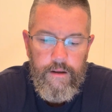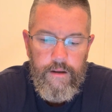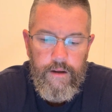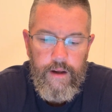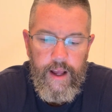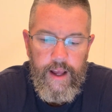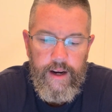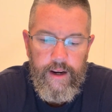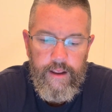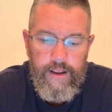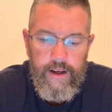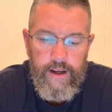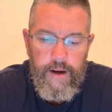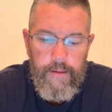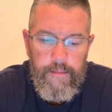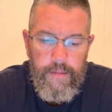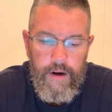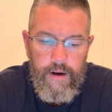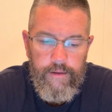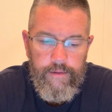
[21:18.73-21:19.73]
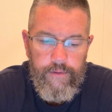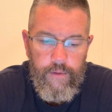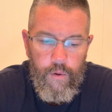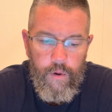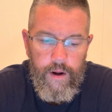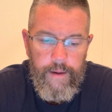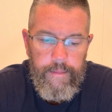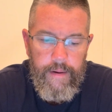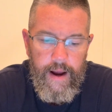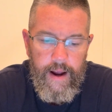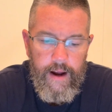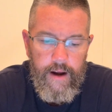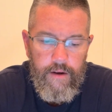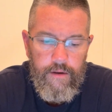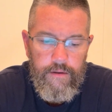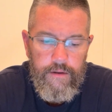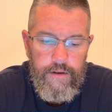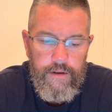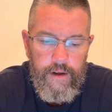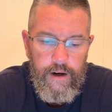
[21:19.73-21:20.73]
Anything above 40
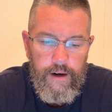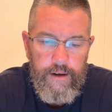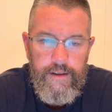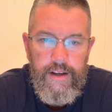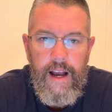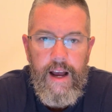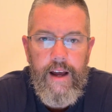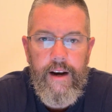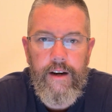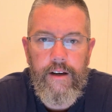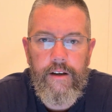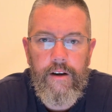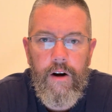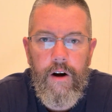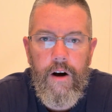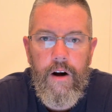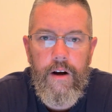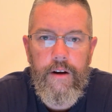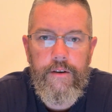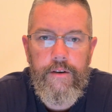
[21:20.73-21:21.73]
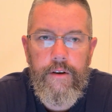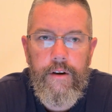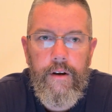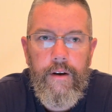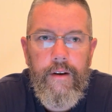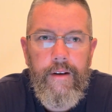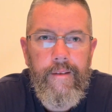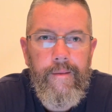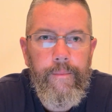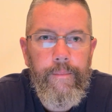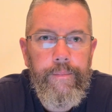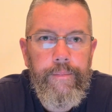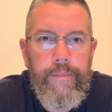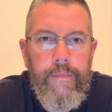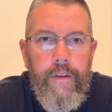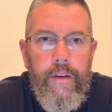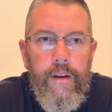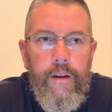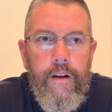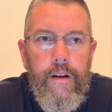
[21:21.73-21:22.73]
pounds, there's added cost.
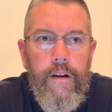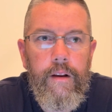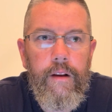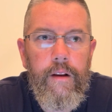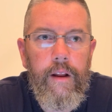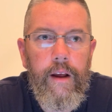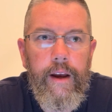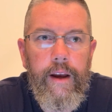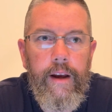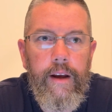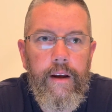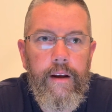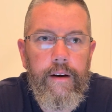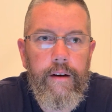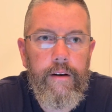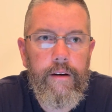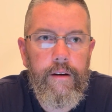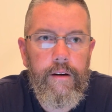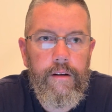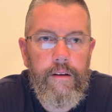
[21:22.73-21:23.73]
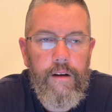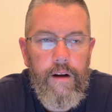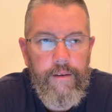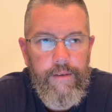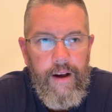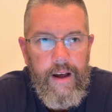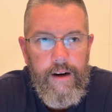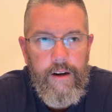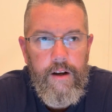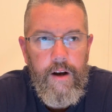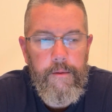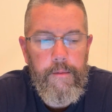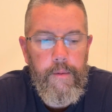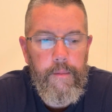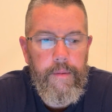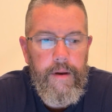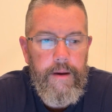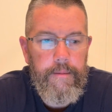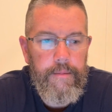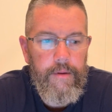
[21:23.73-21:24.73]
And I've had a couple
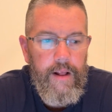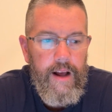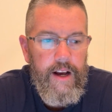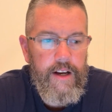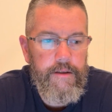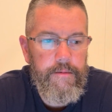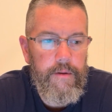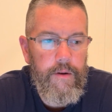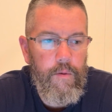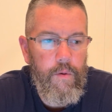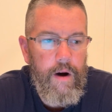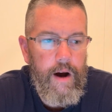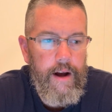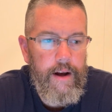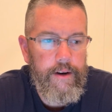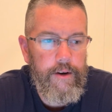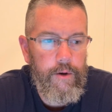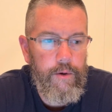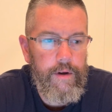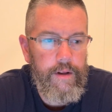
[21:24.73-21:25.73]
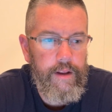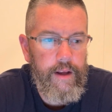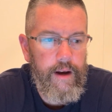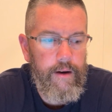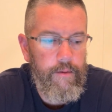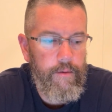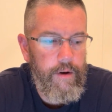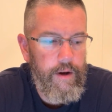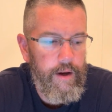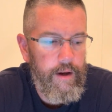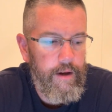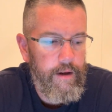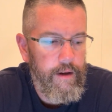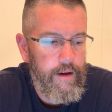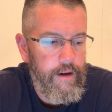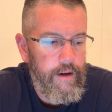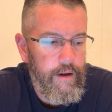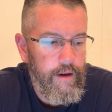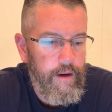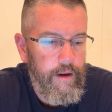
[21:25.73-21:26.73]
people ask me why I do it that way.
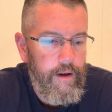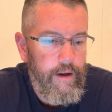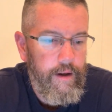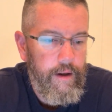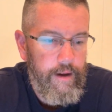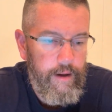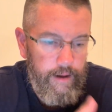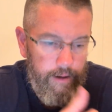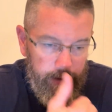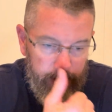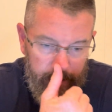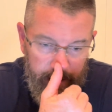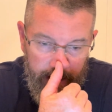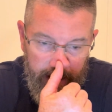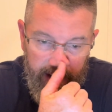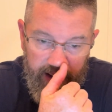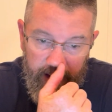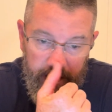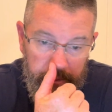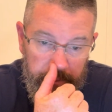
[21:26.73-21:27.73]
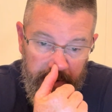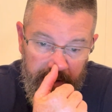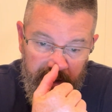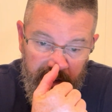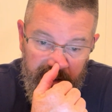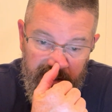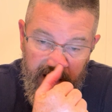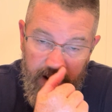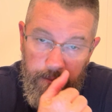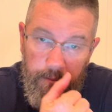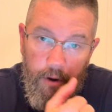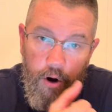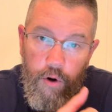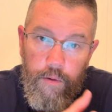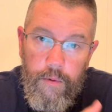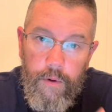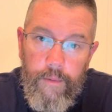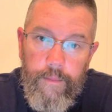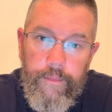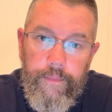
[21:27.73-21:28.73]
And it's because I'm
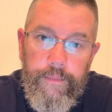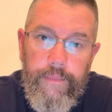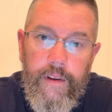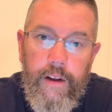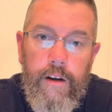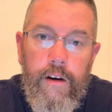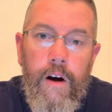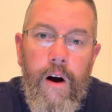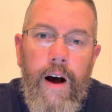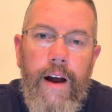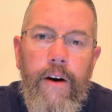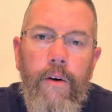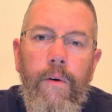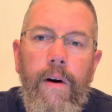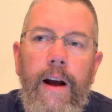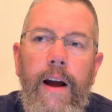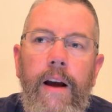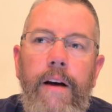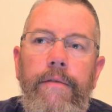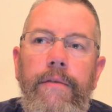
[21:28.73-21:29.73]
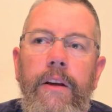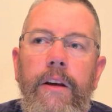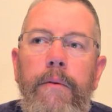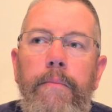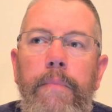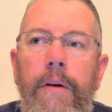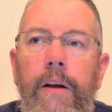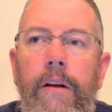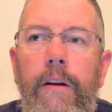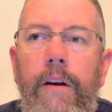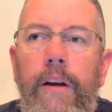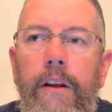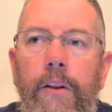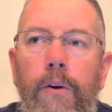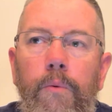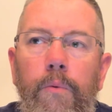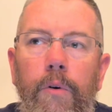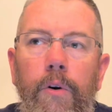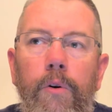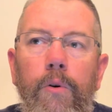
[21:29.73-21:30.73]
mobile. You know, I don't have the ability, the
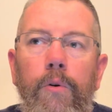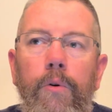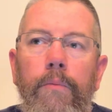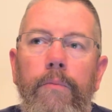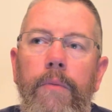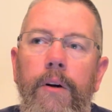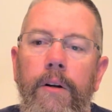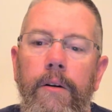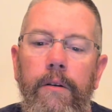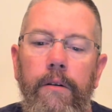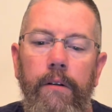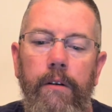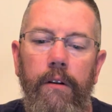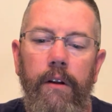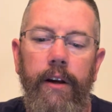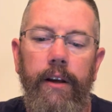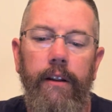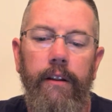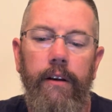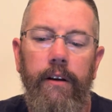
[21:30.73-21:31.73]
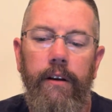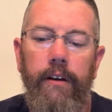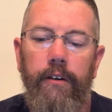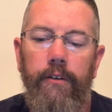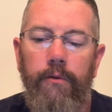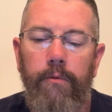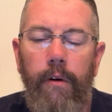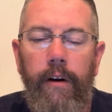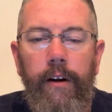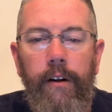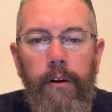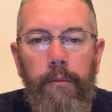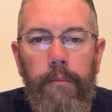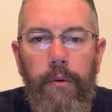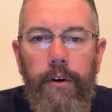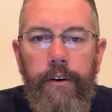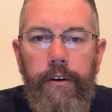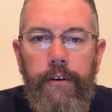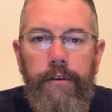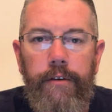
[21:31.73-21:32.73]
room like these regular
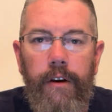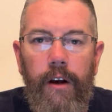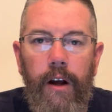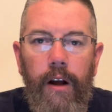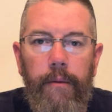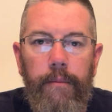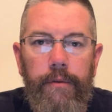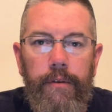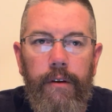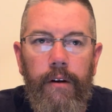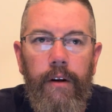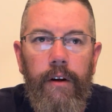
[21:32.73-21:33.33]
butcher shops